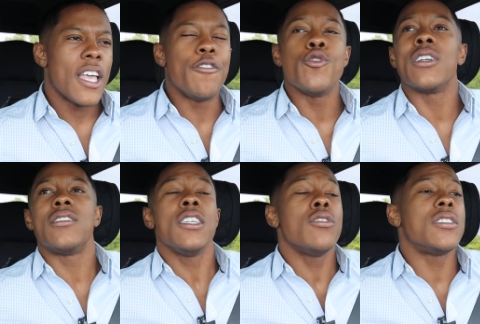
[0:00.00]
If you
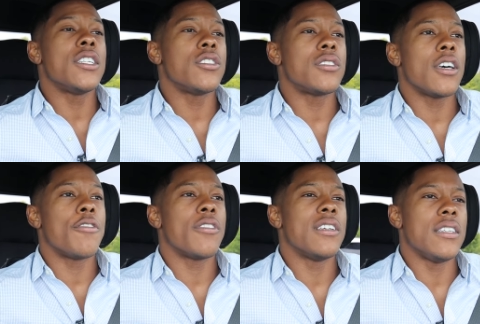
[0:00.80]
continue to set
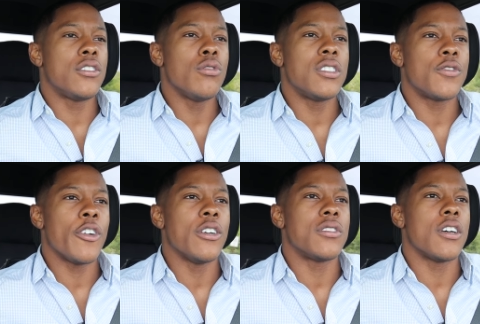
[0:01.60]
yourself the excuses
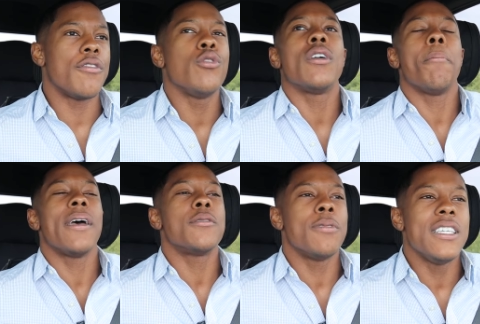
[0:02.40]
for yourself, you can
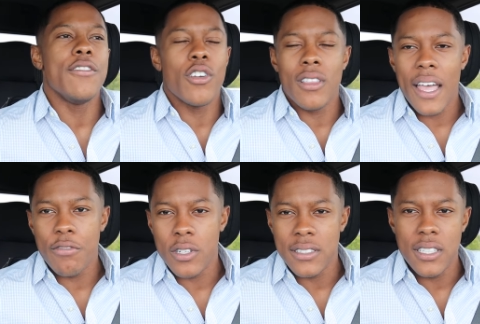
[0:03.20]
best believe your
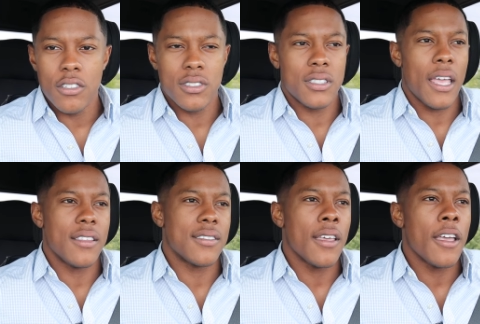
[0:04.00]
life will continue to stay
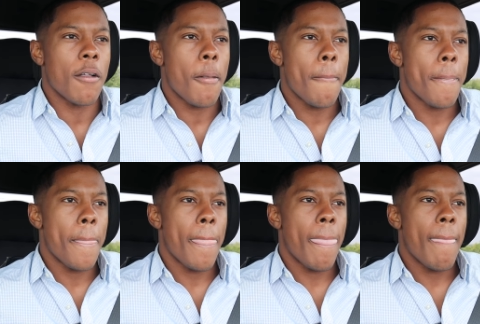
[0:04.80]
the same.
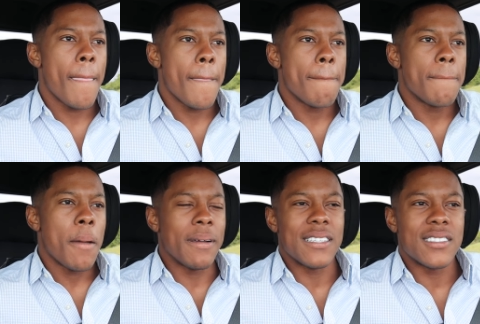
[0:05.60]

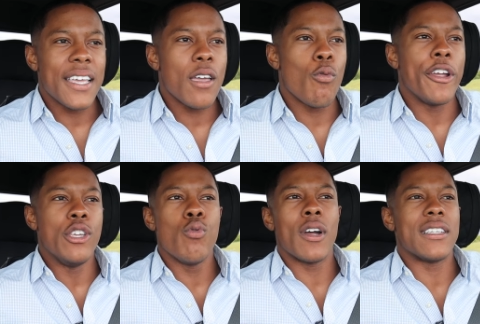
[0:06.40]
But the second where
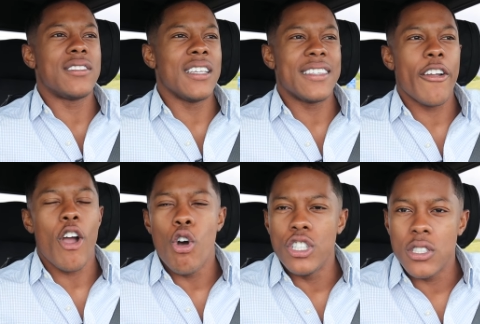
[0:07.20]
you want to sit there
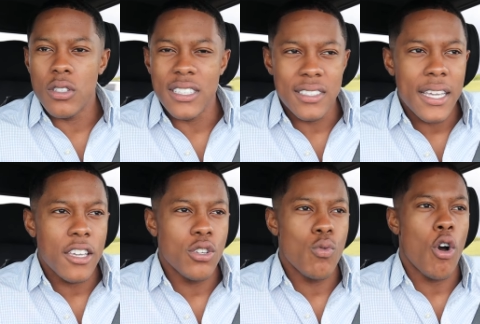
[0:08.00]
and hold your, the
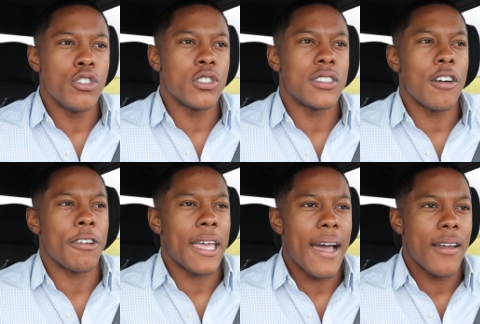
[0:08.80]
second you hold yourself
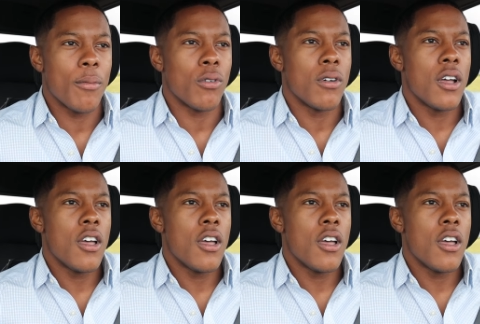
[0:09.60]
accountable,